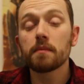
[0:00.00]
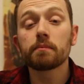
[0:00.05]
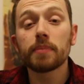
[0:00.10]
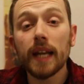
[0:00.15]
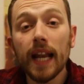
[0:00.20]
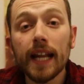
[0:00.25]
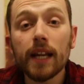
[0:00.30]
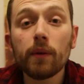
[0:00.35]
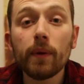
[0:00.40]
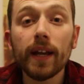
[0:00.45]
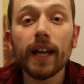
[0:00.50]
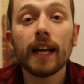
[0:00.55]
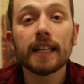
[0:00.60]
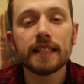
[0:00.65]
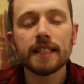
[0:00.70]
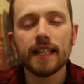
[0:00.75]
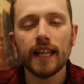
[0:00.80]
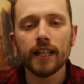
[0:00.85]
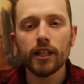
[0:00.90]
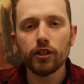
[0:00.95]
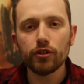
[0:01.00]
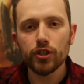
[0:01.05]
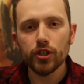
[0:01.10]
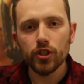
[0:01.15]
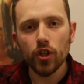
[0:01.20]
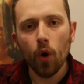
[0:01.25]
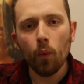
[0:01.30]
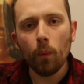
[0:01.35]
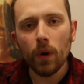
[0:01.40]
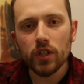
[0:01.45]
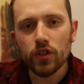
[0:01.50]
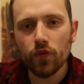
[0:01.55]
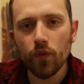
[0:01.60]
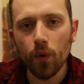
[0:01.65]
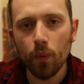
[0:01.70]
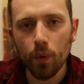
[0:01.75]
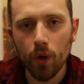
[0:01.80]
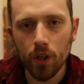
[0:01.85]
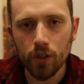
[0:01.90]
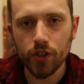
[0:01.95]
But anyway, guys, thank you so much
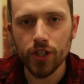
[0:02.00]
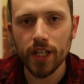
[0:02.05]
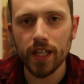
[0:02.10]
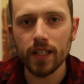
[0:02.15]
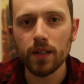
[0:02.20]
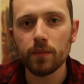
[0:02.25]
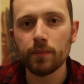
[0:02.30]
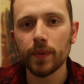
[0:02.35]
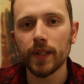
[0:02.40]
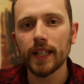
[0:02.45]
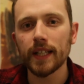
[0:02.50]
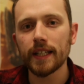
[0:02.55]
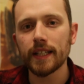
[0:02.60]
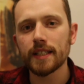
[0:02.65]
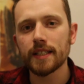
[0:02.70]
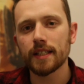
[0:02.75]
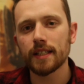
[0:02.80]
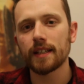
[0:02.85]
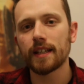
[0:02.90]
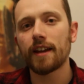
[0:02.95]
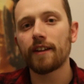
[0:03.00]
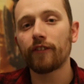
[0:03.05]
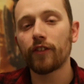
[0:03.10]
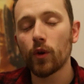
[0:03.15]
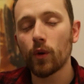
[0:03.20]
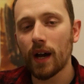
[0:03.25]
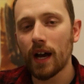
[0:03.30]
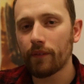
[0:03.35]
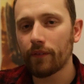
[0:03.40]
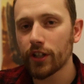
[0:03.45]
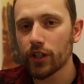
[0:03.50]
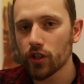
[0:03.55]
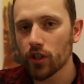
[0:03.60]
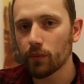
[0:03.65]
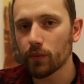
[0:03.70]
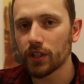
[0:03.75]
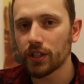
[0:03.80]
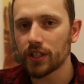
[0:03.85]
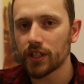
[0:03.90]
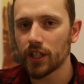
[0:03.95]
for watching. Please, if you have
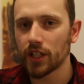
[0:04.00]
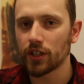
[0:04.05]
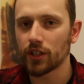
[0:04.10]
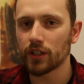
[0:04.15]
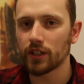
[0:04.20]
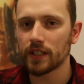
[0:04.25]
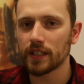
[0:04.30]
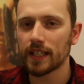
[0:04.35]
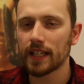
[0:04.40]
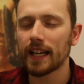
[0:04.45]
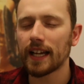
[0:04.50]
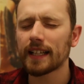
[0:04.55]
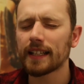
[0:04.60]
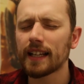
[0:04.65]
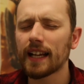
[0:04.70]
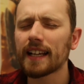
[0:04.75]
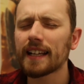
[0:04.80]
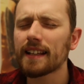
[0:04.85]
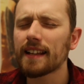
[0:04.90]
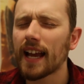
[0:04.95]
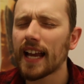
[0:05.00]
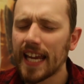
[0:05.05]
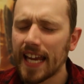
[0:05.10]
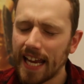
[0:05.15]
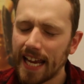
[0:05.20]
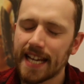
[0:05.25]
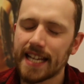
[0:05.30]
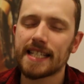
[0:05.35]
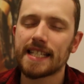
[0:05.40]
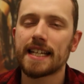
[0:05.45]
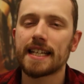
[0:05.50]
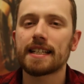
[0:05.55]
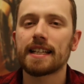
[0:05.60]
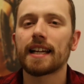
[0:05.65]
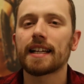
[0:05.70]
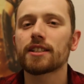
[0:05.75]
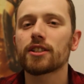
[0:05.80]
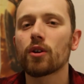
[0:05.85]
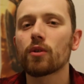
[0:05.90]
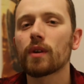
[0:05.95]
enjoyed what you've seen here today, I hate it.
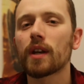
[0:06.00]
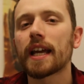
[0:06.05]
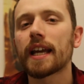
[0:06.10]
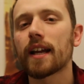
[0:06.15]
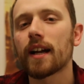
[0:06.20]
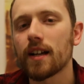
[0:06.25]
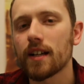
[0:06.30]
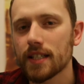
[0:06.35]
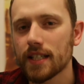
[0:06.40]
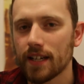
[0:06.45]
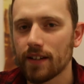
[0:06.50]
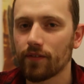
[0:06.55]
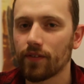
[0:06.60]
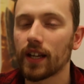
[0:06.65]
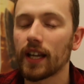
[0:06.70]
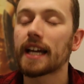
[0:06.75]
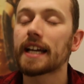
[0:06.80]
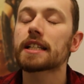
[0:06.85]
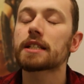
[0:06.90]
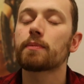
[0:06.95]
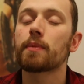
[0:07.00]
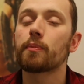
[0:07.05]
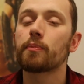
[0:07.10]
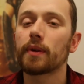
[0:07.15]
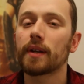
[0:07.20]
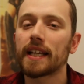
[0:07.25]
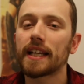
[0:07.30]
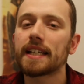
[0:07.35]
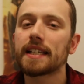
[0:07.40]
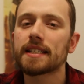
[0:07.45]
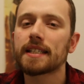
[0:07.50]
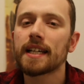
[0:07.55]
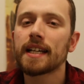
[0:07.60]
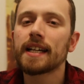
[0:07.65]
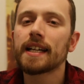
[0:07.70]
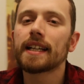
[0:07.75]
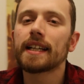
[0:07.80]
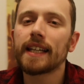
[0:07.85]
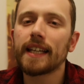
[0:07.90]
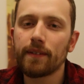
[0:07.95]
I don't like asking for likes, but please
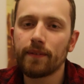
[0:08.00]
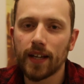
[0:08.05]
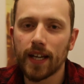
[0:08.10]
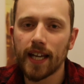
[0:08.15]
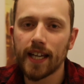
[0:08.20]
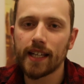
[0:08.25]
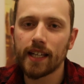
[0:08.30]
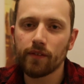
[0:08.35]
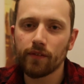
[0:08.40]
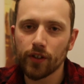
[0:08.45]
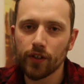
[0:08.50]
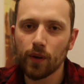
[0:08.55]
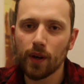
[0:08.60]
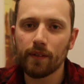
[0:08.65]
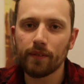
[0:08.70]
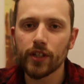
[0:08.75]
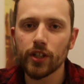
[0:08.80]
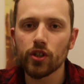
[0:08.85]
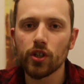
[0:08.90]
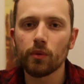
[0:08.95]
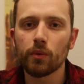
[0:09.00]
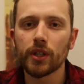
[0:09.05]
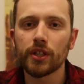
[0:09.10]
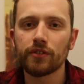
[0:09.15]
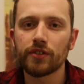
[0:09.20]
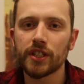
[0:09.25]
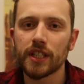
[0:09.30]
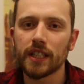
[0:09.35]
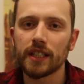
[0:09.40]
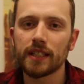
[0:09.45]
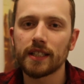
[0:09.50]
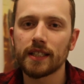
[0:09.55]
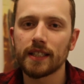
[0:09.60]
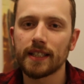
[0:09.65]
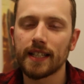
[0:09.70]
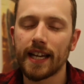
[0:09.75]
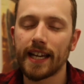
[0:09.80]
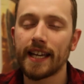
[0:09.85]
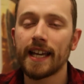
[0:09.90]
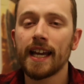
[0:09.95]
leave a like if you have enjoyed what you've seen
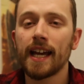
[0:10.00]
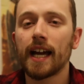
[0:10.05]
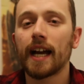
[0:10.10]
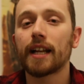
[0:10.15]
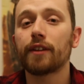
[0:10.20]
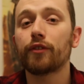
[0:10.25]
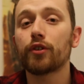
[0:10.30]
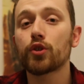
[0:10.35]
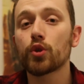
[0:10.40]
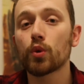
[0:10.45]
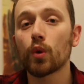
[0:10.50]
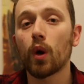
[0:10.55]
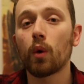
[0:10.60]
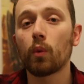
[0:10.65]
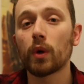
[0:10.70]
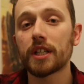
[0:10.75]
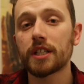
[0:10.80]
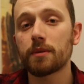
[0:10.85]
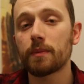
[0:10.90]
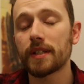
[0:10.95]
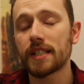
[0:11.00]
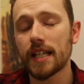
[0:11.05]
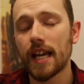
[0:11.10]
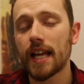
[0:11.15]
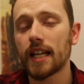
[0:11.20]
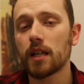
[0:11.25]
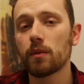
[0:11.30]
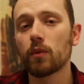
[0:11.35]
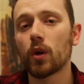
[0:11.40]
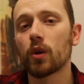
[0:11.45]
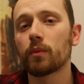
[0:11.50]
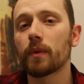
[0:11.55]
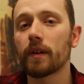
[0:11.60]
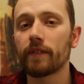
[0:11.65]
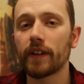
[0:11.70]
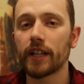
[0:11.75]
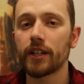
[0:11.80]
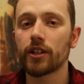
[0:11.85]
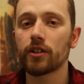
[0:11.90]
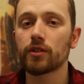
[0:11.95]
today. And if you do not want to miss any more of my
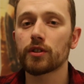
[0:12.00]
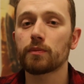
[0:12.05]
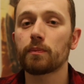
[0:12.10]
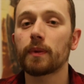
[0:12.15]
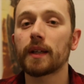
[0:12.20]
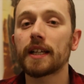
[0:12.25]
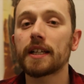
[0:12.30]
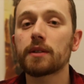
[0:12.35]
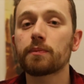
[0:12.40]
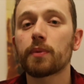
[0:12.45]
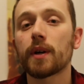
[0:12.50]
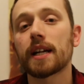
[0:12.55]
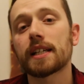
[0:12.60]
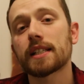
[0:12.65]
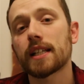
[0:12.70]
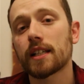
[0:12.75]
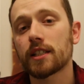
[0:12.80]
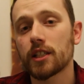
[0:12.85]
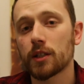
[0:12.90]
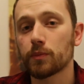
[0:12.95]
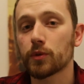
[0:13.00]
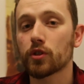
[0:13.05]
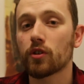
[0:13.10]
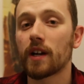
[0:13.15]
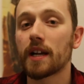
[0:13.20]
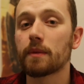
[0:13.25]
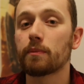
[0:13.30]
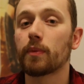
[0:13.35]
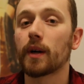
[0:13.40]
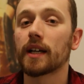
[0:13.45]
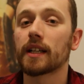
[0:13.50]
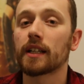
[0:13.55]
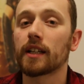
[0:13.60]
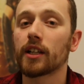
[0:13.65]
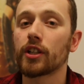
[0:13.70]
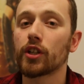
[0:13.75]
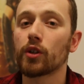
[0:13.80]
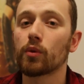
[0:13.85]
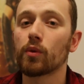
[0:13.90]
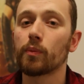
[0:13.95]
videos, please press that subscribe button
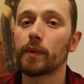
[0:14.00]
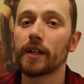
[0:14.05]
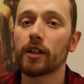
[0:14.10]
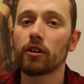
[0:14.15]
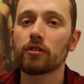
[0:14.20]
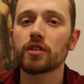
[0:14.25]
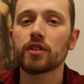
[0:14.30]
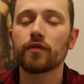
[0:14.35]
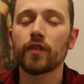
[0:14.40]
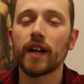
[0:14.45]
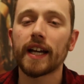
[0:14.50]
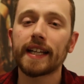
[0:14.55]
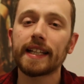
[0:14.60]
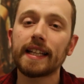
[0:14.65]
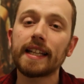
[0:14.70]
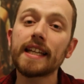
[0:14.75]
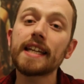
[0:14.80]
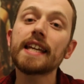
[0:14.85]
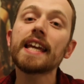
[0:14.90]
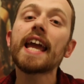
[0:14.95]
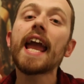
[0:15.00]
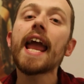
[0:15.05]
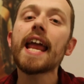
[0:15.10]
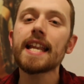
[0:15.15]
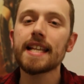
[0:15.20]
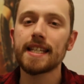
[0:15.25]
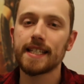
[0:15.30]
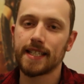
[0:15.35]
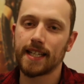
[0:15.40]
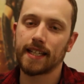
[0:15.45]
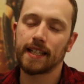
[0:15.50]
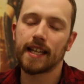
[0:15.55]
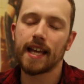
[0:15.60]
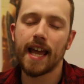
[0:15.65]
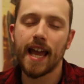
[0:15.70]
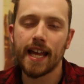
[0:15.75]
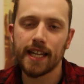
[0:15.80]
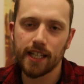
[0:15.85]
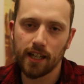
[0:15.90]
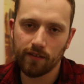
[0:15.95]
and you will be notified the instant that
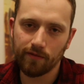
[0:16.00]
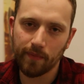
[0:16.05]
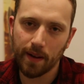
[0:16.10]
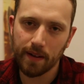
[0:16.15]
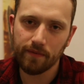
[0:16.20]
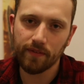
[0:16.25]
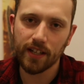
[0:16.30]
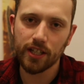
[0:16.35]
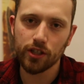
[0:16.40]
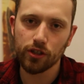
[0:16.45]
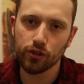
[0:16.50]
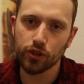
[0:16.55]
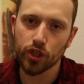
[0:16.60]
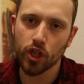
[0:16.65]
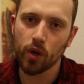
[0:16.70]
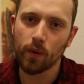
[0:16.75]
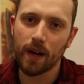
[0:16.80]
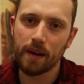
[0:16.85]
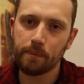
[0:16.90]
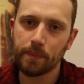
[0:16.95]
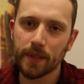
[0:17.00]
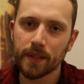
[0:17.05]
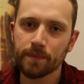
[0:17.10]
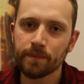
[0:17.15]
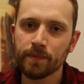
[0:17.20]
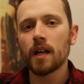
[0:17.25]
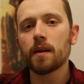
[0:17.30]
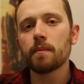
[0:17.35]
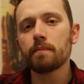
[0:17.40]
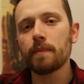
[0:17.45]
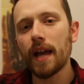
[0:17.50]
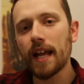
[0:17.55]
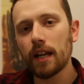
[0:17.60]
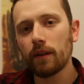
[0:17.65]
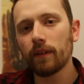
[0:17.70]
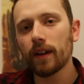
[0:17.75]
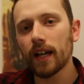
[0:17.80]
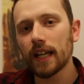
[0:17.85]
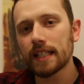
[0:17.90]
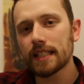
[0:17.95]
any of my videos go up. But
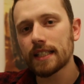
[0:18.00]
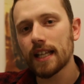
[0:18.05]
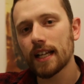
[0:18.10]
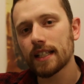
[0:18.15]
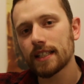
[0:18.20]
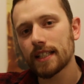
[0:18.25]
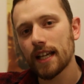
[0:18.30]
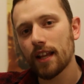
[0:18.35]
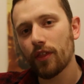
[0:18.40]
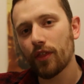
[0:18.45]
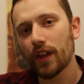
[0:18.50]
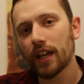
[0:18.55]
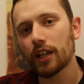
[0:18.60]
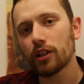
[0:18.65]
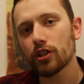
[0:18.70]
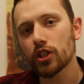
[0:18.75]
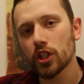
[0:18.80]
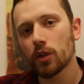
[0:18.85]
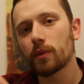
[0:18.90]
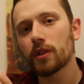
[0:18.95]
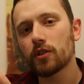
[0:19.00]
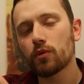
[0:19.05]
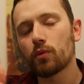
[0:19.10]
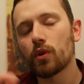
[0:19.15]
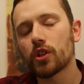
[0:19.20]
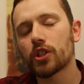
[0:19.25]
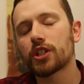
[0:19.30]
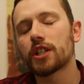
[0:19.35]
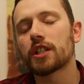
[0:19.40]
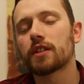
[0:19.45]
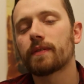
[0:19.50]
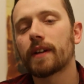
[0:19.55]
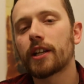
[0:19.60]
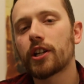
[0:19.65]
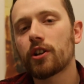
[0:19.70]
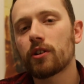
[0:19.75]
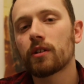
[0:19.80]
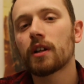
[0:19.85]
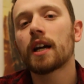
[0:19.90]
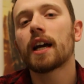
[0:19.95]
anyway, guys, that's it. Thank you so much for watching this
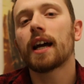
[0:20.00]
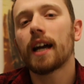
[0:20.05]
video.